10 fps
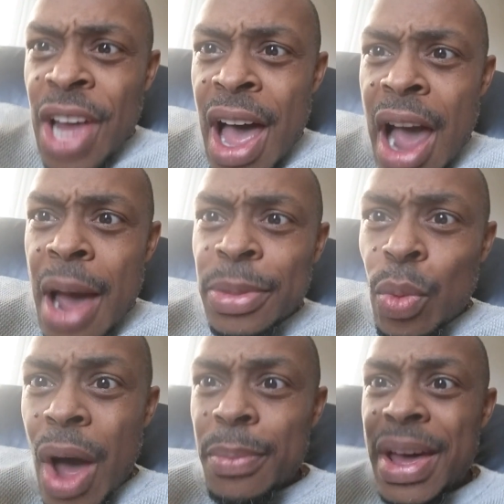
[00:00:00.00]
time, the
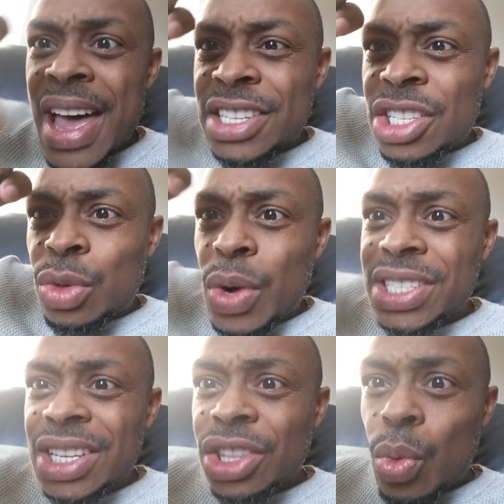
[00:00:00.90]
white man has
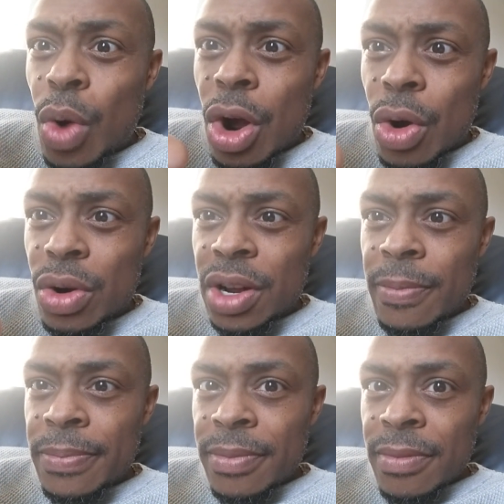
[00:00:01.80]
twisted the word,
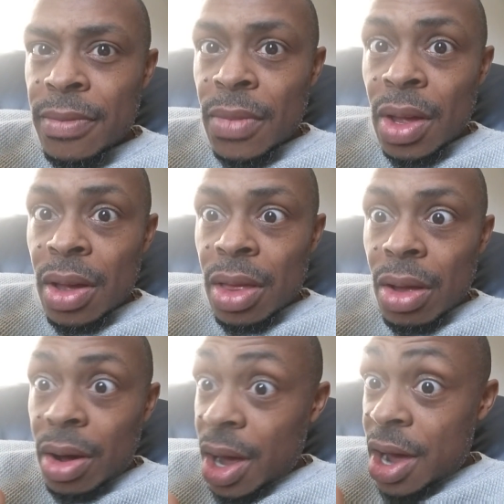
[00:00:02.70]

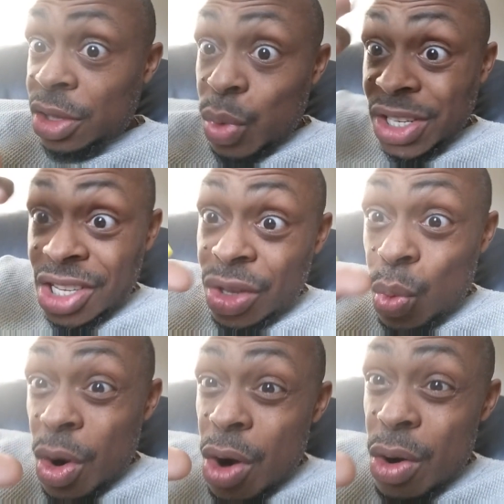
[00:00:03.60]
okay? Twisted the
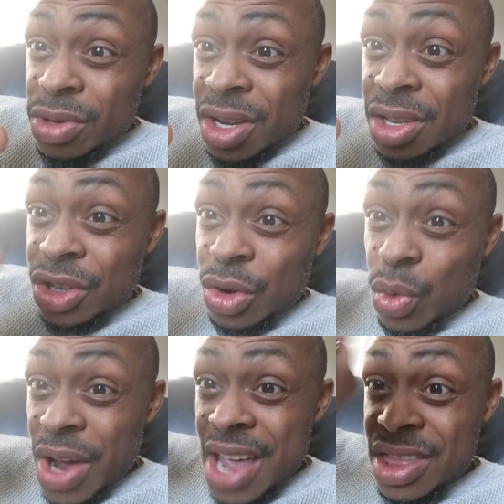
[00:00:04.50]
word to
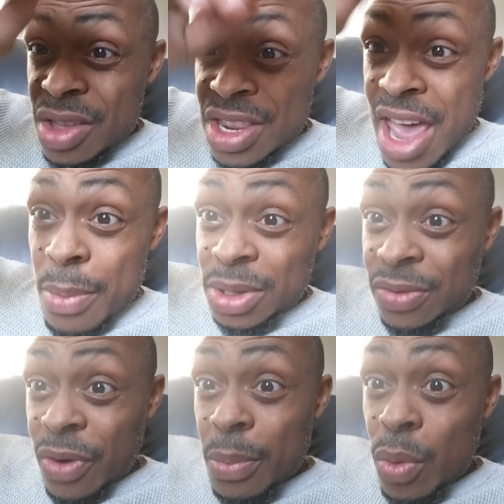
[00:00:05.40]
create the names
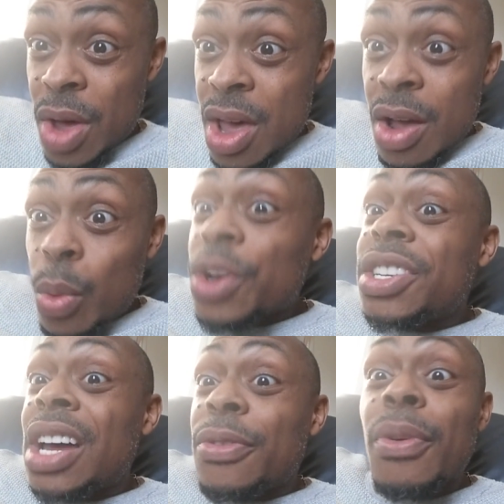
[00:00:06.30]

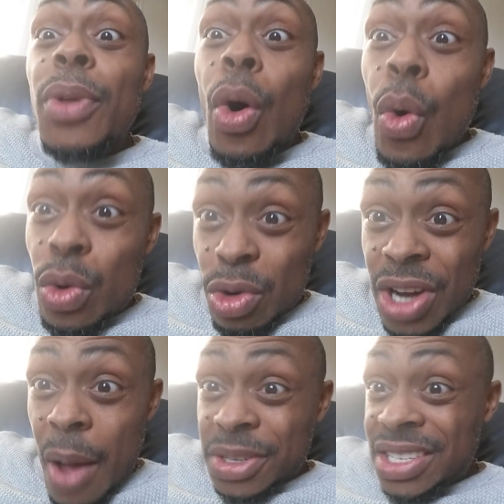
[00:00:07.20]
originated from the older
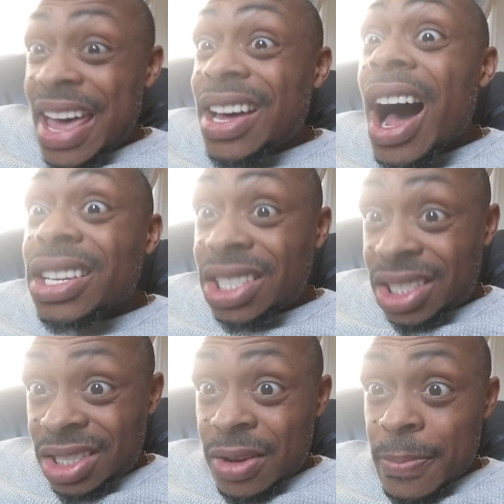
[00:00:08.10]
times.
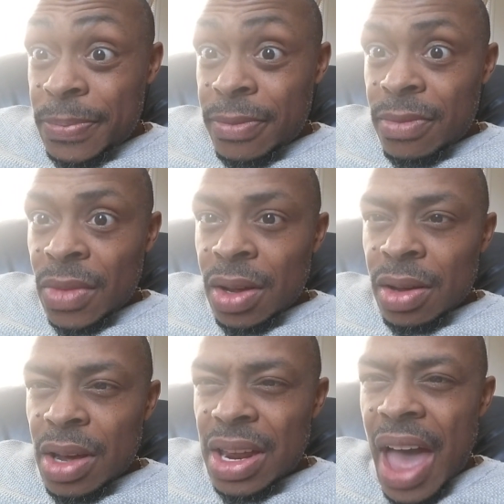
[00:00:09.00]
Negus.
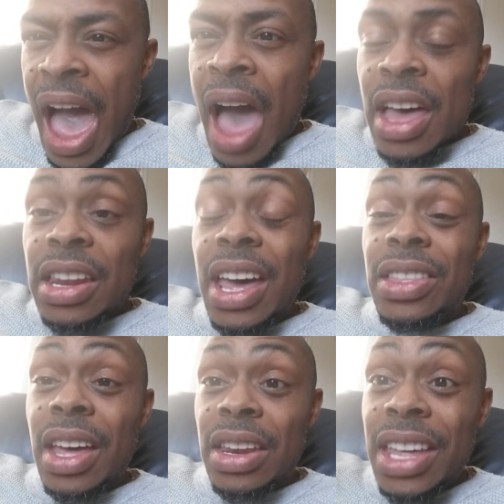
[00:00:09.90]
And
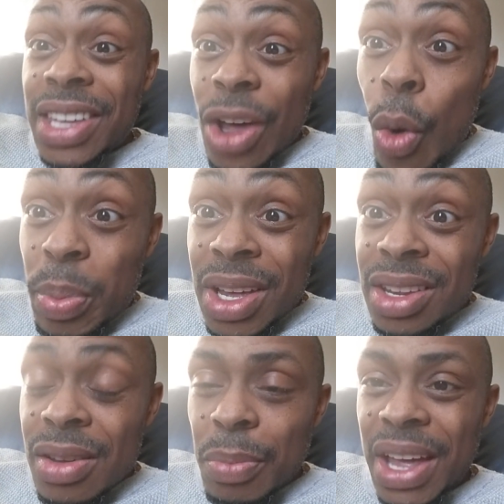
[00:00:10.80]

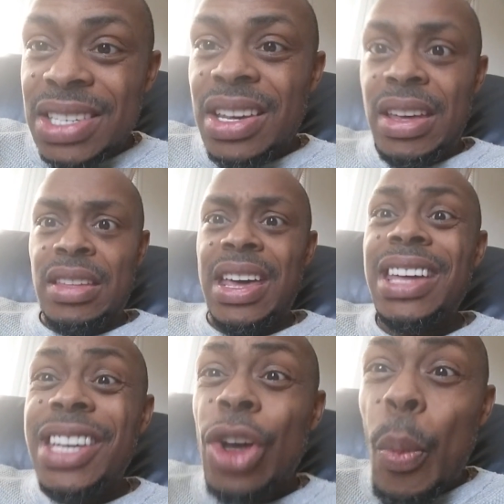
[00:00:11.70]
Ethiopian means
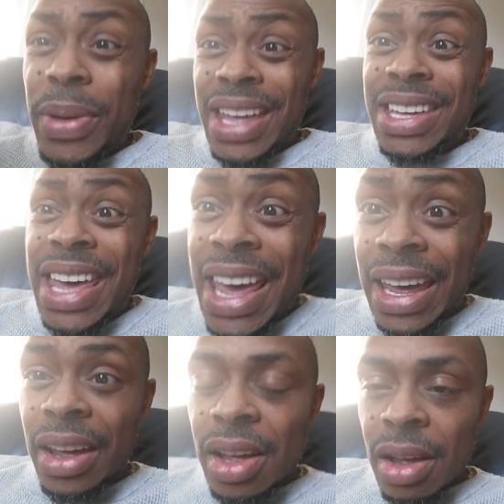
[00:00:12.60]
Ethiopian
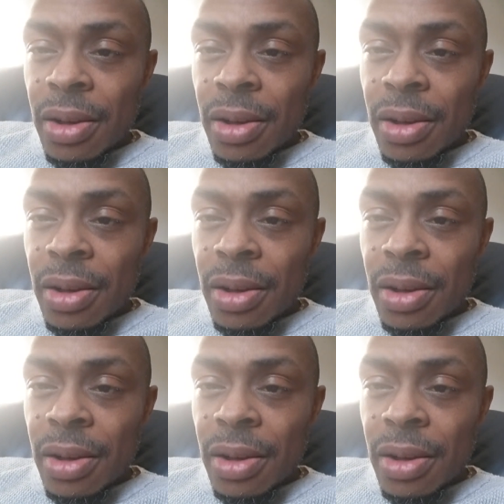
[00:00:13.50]
king.